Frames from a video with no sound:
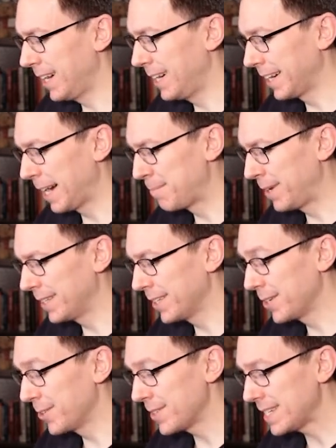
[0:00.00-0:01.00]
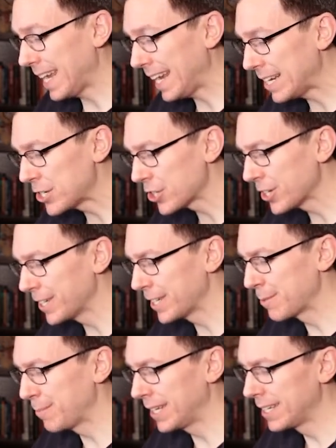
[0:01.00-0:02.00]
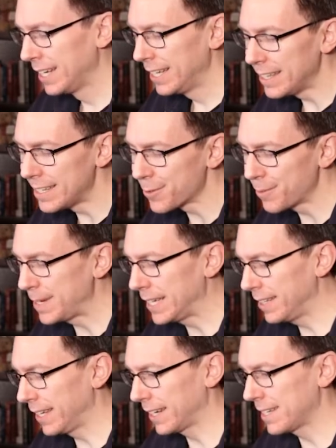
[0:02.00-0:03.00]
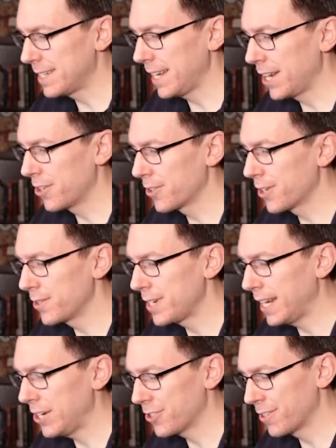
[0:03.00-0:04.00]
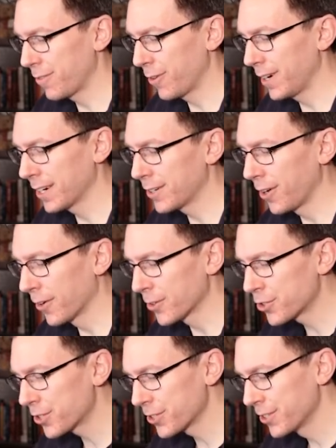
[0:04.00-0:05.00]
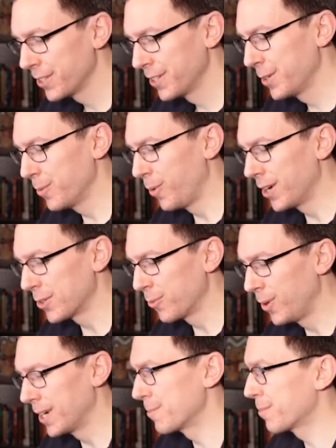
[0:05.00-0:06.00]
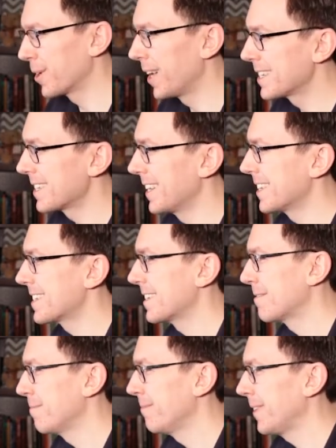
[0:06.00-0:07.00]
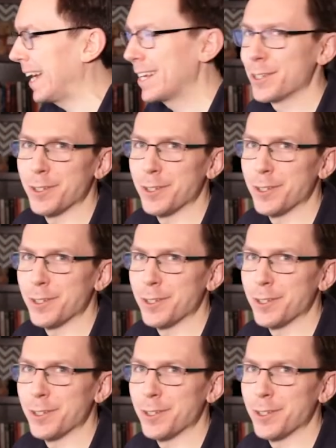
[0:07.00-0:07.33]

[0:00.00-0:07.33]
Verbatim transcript: hung up on the notation, but this would be like a standard notation for a Garch 1 1 process. I